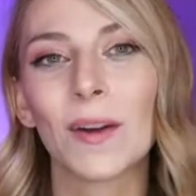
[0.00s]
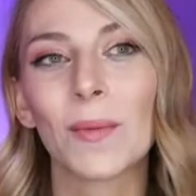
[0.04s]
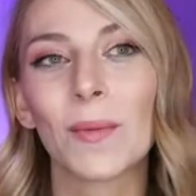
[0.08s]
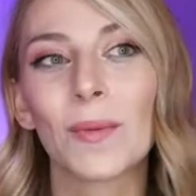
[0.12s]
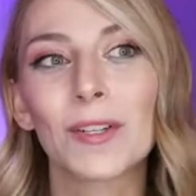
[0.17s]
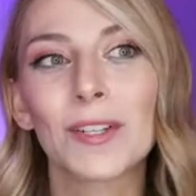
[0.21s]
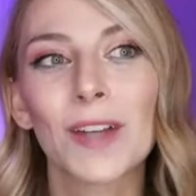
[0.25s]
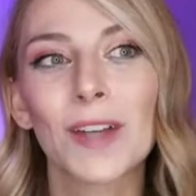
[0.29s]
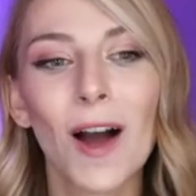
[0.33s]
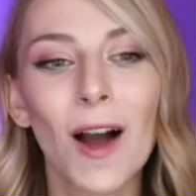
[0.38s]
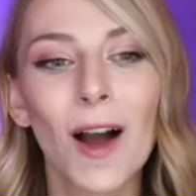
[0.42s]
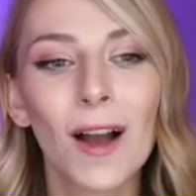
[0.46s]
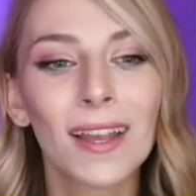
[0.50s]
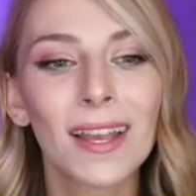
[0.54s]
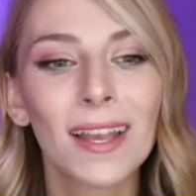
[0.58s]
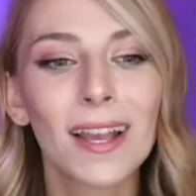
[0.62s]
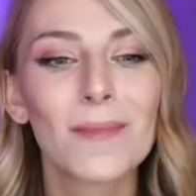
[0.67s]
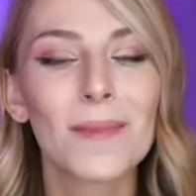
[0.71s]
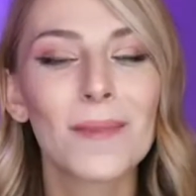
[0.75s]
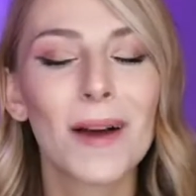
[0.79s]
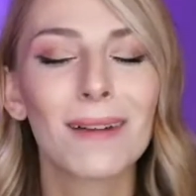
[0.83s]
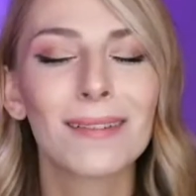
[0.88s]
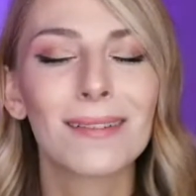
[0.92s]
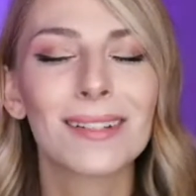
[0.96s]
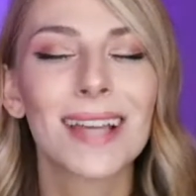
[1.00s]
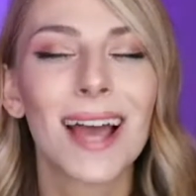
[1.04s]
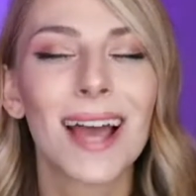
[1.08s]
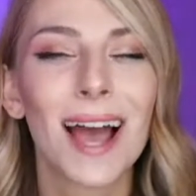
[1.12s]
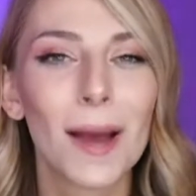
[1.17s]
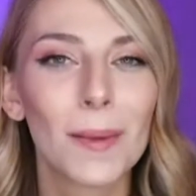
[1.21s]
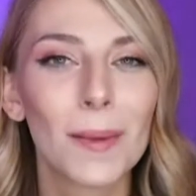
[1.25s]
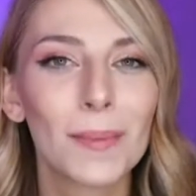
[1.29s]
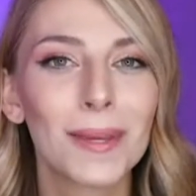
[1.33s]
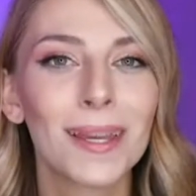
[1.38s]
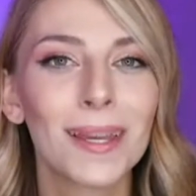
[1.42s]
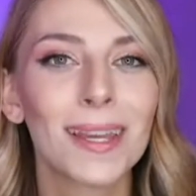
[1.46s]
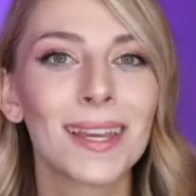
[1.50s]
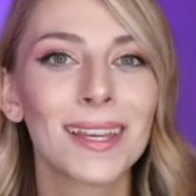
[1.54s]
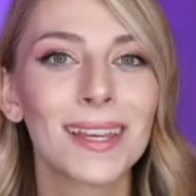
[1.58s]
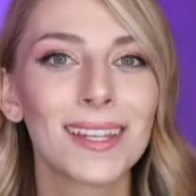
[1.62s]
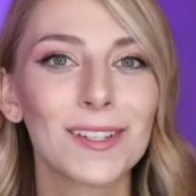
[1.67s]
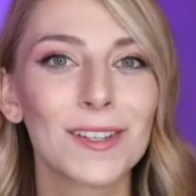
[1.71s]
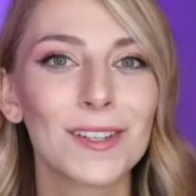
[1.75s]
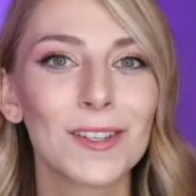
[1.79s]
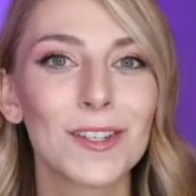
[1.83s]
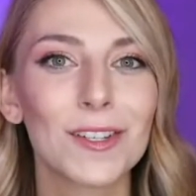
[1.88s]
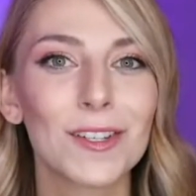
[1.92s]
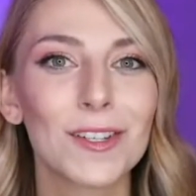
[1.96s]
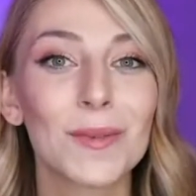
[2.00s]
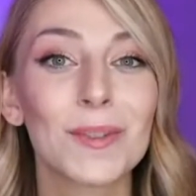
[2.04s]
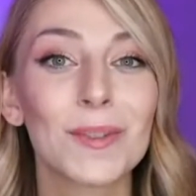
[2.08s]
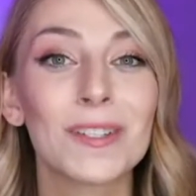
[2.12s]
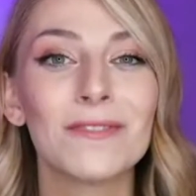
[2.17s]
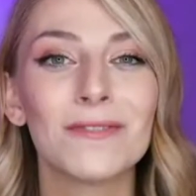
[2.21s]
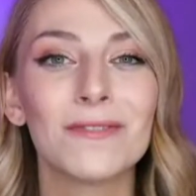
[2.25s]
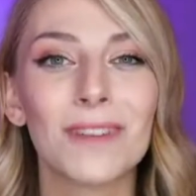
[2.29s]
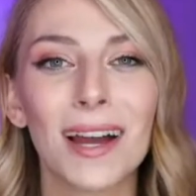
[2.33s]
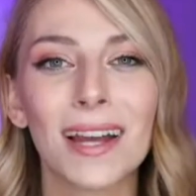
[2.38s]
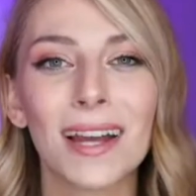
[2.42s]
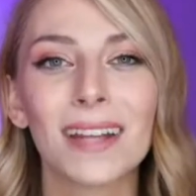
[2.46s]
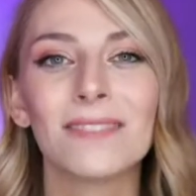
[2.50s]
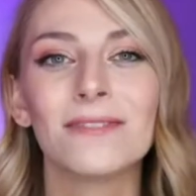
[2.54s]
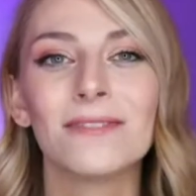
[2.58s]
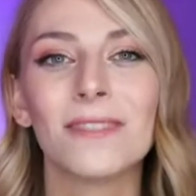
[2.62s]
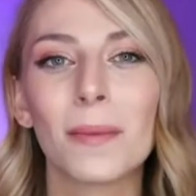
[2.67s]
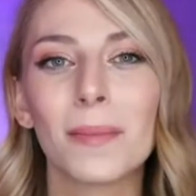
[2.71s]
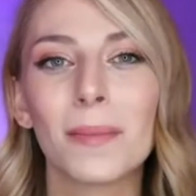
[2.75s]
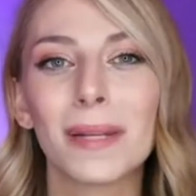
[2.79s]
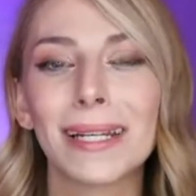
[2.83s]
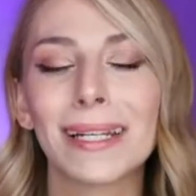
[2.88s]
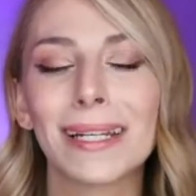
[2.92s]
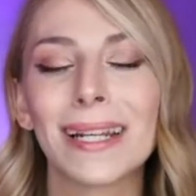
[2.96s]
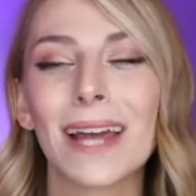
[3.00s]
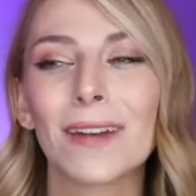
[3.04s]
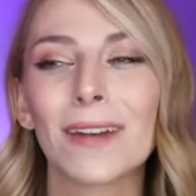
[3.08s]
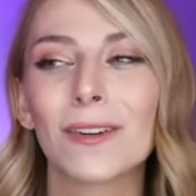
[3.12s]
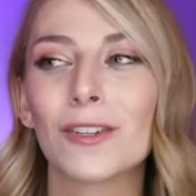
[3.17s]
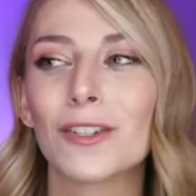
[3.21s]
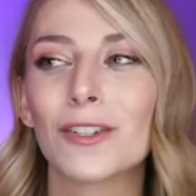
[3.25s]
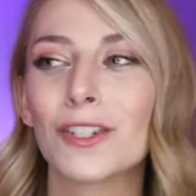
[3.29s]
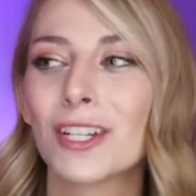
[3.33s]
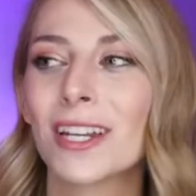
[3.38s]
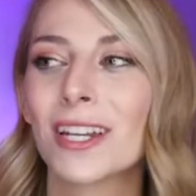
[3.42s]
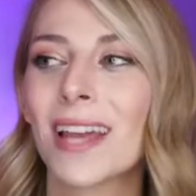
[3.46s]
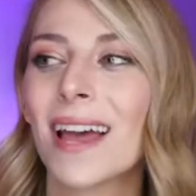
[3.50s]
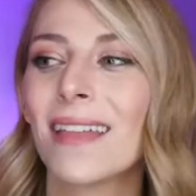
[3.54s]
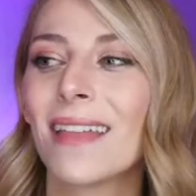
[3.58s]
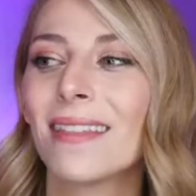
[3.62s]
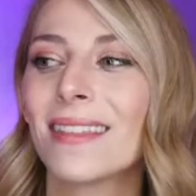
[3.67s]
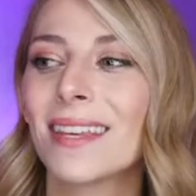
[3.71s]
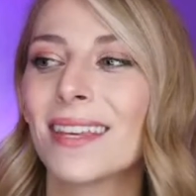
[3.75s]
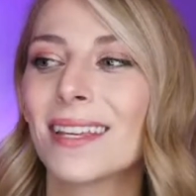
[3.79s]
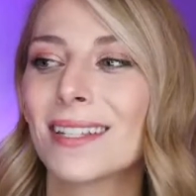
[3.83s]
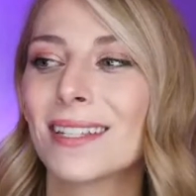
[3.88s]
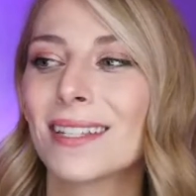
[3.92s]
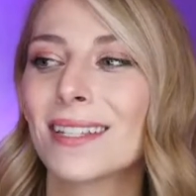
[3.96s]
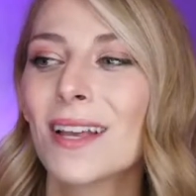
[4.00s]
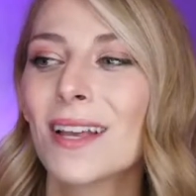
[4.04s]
We're talking about tapping into divine feminine energy and this